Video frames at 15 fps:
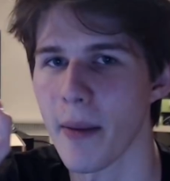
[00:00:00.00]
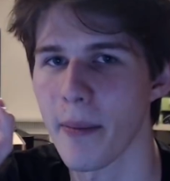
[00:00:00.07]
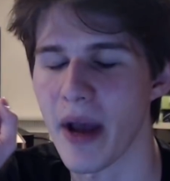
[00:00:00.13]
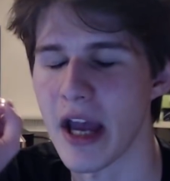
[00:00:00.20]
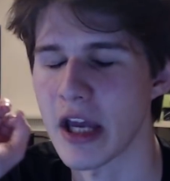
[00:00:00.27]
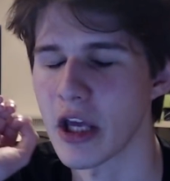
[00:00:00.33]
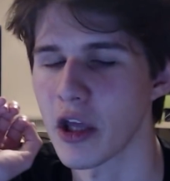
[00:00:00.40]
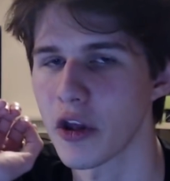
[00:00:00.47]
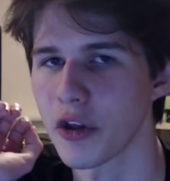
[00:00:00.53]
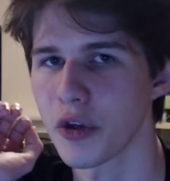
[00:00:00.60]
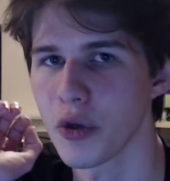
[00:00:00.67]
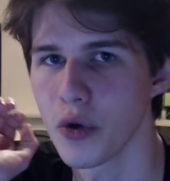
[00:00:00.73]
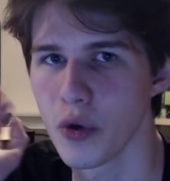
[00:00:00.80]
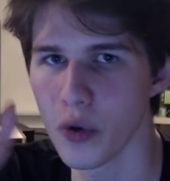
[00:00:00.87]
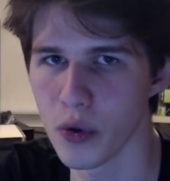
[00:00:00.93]
a
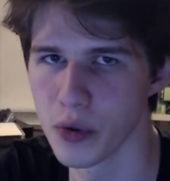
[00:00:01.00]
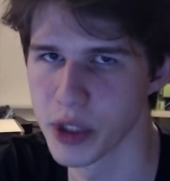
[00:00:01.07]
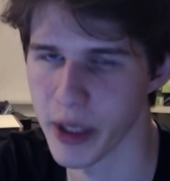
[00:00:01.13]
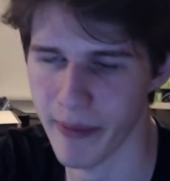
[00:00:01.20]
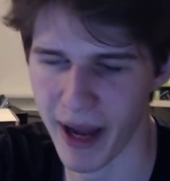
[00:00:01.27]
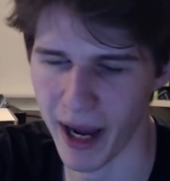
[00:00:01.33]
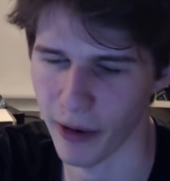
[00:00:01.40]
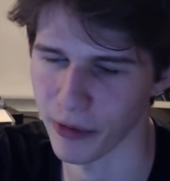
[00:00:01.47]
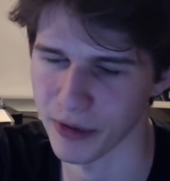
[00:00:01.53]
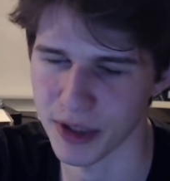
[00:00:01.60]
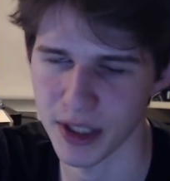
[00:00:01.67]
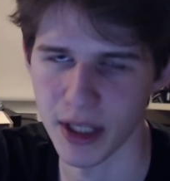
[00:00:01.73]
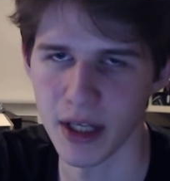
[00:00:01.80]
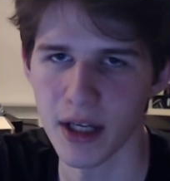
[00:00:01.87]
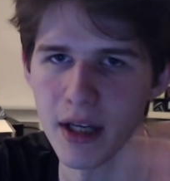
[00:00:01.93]
huge
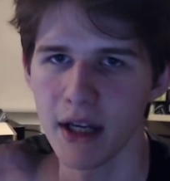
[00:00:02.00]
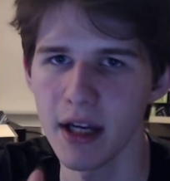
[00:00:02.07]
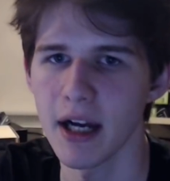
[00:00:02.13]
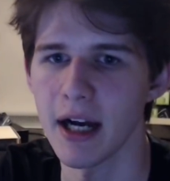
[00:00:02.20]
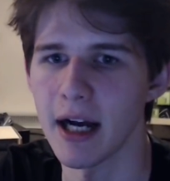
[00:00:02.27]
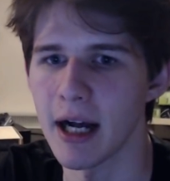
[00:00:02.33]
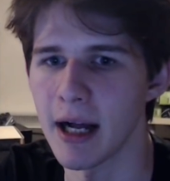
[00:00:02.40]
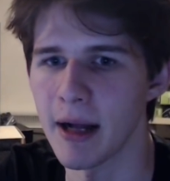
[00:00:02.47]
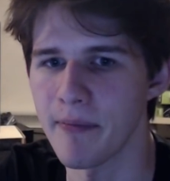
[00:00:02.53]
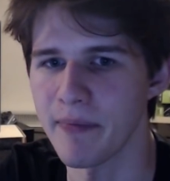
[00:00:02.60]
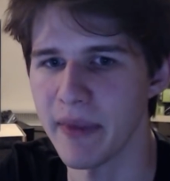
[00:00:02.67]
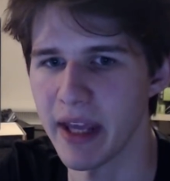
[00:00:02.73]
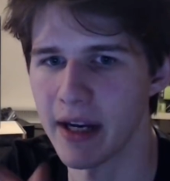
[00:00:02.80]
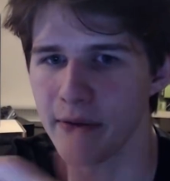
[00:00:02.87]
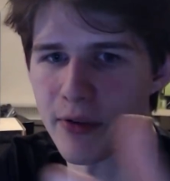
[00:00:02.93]
amount. And
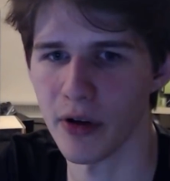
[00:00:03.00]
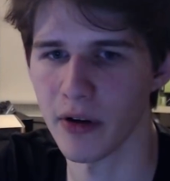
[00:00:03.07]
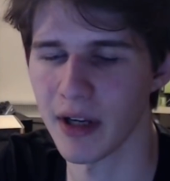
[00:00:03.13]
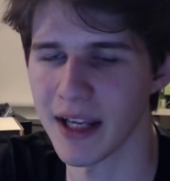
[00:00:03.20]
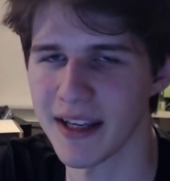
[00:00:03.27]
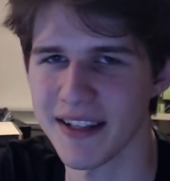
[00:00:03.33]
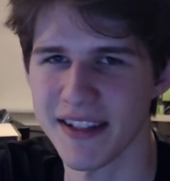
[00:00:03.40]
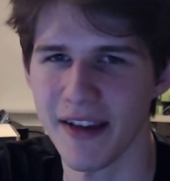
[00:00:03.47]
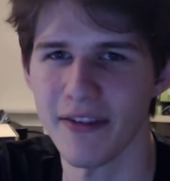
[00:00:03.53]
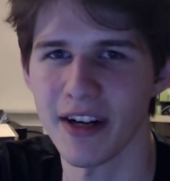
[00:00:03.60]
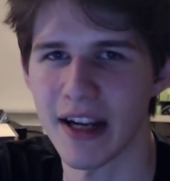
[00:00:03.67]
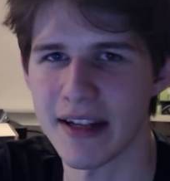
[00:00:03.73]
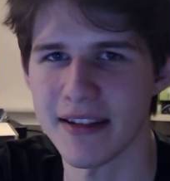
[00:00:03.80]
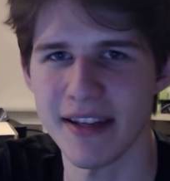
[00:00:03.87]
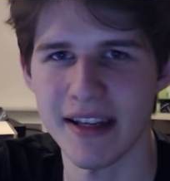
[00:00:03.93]
if you're on like a
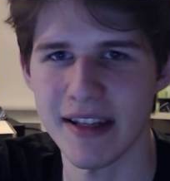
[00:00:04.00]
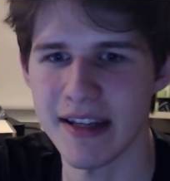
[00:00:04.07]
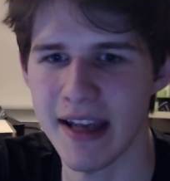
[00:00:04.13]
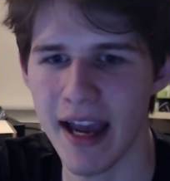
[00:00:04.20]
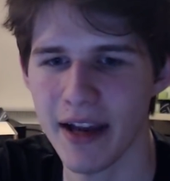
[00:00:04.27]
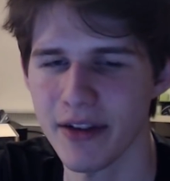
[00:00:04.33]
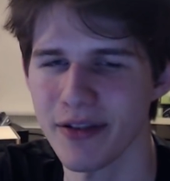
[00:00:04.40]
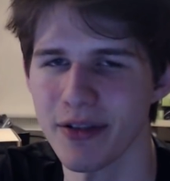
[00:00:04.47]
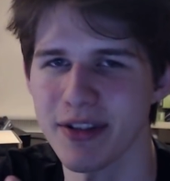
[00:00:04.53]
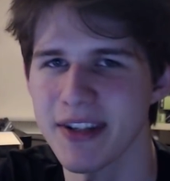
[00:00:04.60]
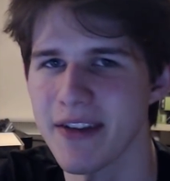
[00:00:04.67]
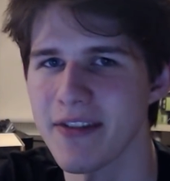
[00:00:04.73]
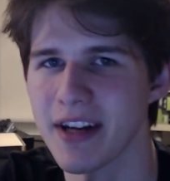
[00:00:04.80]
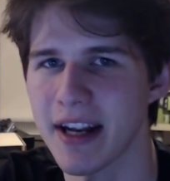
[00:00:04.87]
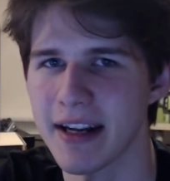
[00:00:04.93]
7960X or a
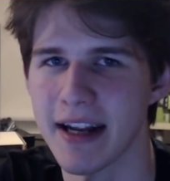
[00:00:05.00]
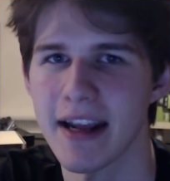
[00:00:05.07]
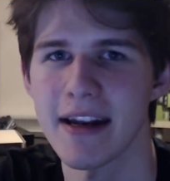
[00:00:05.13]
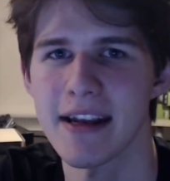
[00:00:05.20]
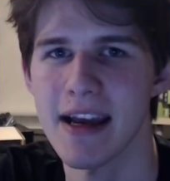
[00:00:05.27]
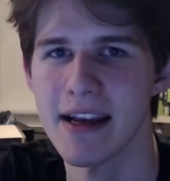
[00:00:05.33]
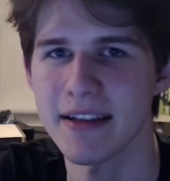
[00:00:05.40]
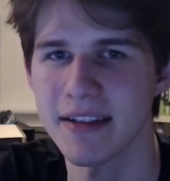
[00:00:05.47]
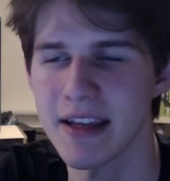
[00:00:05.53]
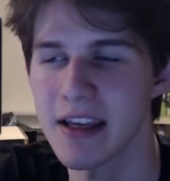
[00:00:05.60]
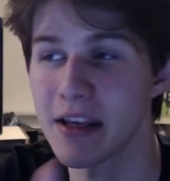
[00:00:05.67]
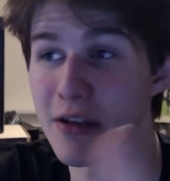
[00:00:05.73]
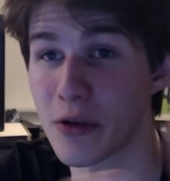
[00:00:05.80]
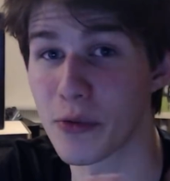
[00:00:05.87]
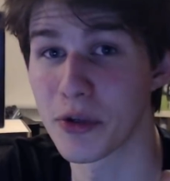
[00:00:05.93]

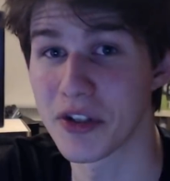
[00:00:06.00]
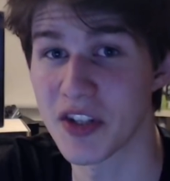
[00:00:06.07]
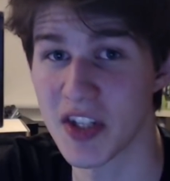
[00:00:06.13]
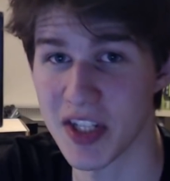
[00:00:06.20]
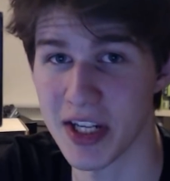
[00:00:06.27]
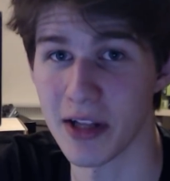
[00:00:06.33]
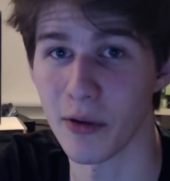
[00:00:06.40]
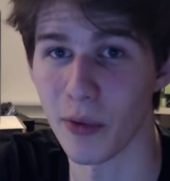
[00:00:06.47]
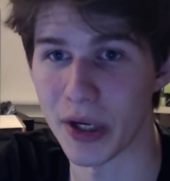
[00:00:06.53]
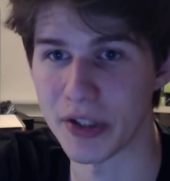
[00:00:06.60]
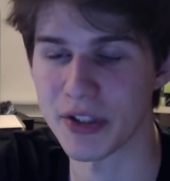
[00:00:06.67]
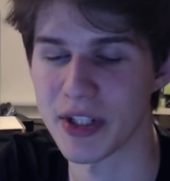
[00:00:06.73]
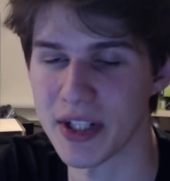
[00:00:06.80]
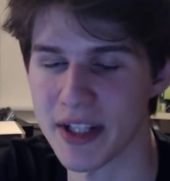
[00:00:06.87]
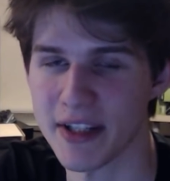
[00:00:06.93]
7980XE, you would still
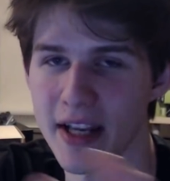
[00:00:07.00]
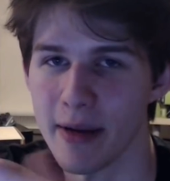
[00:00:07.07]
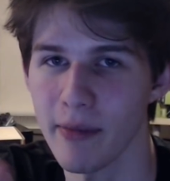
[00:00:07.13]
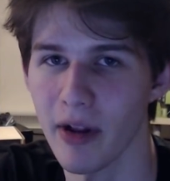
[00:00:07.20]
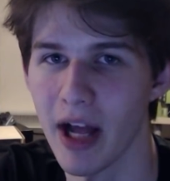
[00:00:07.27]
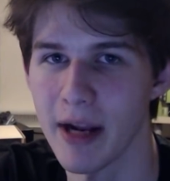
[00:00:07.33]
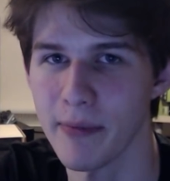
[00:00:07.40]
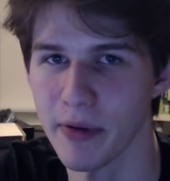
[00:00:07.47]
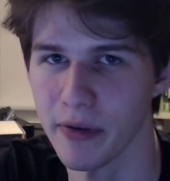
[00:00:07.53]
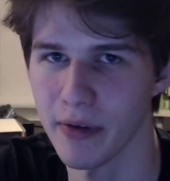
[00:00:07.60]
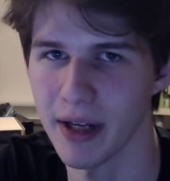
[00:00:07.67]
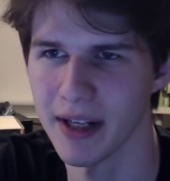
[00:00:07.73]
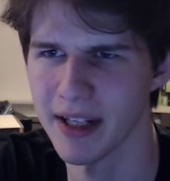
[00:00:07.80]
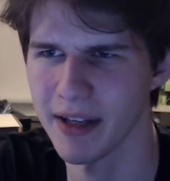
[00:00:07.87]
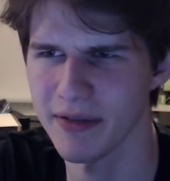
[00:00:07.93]
want to disable
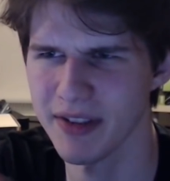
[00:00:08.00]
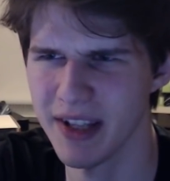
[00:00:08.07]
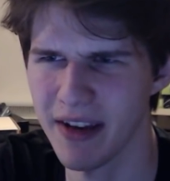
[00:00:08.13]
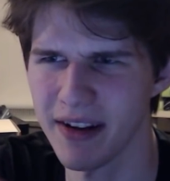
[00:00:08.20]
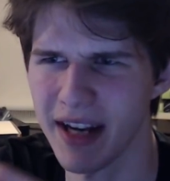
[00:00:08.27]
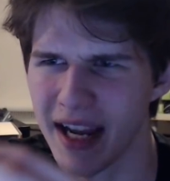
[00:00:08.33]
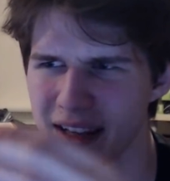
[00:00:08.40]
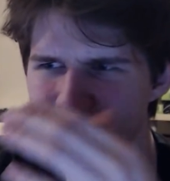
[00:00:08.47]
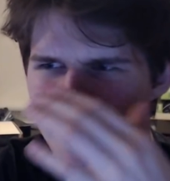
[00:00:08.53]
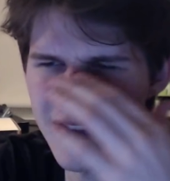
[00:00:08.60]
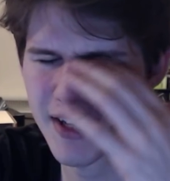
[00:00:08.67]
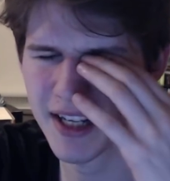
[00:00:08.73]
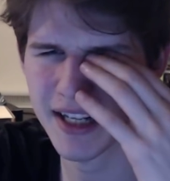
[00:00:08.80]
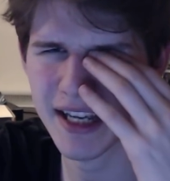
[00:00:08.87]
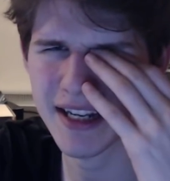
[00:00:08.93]
hyperthreading. Now,
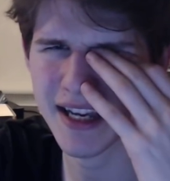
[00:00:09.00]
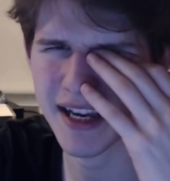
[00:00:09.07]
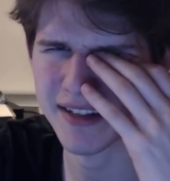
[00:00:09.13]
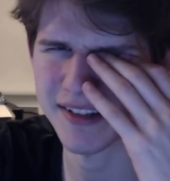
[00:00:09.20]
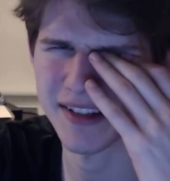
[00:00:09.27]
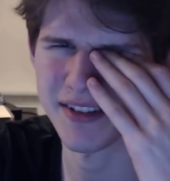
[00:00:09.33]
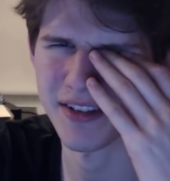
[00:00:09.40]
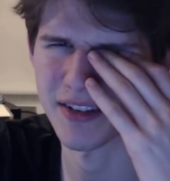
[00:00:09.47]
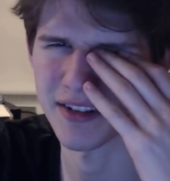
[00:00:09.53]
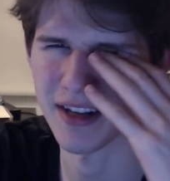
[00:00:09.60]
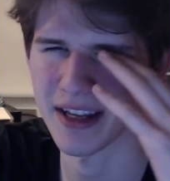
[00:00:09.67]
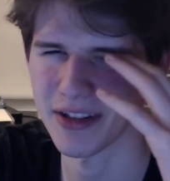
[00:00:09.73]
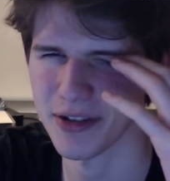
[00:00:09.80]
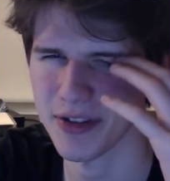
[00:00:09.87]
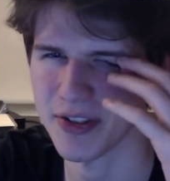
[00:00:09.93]
7980XEs are
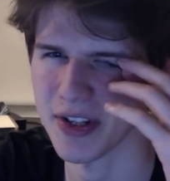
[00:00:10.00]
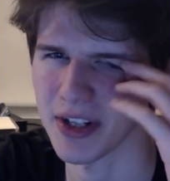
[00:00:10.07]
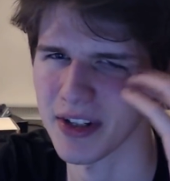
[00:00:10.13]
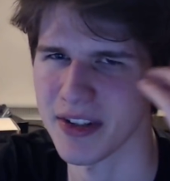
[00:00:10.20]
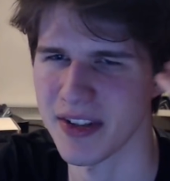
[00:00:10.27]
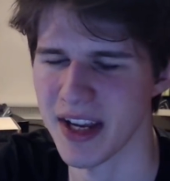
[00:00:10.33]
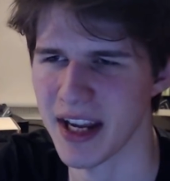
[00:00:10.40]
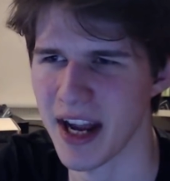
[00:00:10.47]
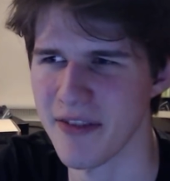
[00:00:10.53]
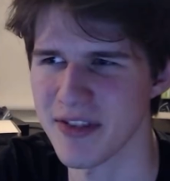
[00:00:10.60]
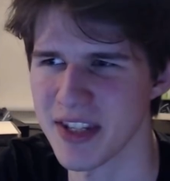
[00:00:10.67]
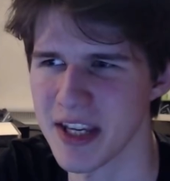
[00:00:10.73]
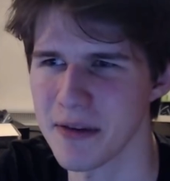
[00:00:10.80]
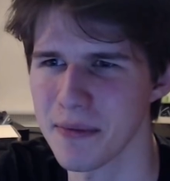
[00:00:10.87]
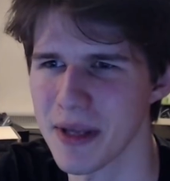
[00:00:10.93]
interesting because like I've
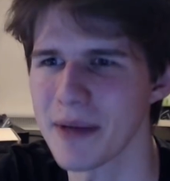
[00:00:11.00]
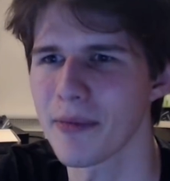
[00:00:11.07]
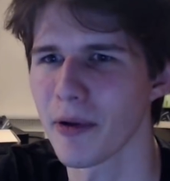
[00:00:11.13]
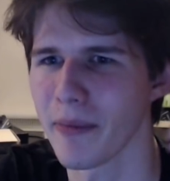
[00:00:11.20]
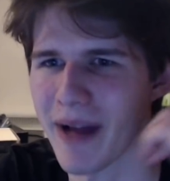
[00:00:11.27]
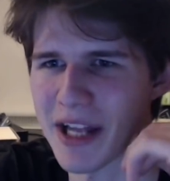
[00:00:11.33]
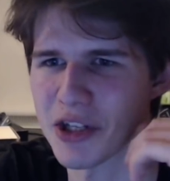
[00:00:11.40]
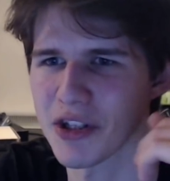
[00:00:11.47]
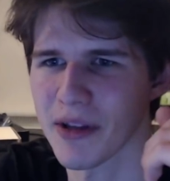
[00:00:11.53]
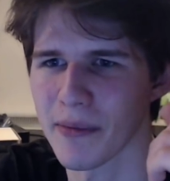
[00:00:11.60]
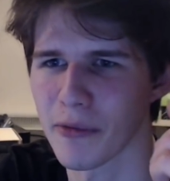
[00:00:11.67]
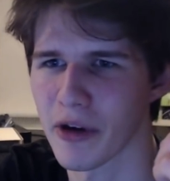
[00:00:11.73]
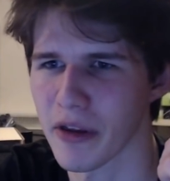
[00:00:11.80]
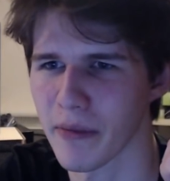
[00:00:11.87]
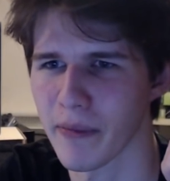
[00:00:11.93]
seen people bench
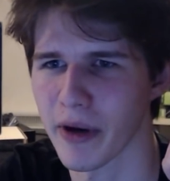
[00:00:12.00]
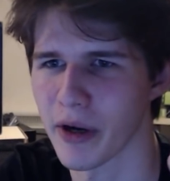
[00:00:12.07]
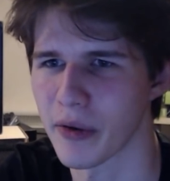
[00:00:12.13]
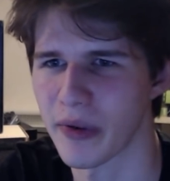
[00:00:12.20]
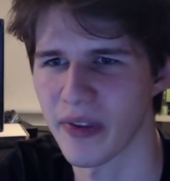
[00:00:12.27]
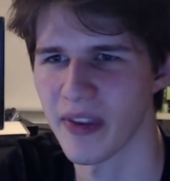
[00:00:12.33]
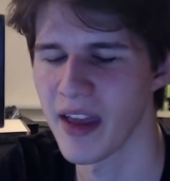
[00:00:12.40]
them with both